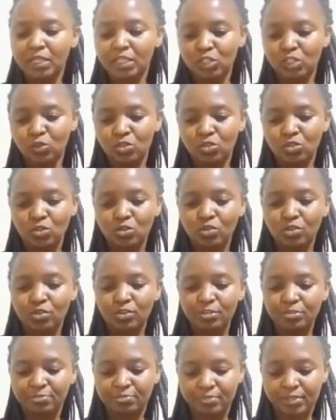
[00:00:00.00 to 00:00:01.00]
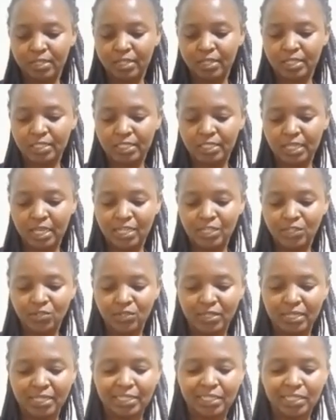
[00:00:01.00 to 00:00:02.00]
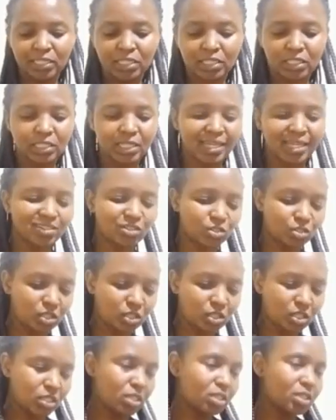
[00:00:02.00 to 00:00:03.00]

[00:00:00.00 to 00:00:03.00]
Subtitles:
It was on offer at 199 shillings,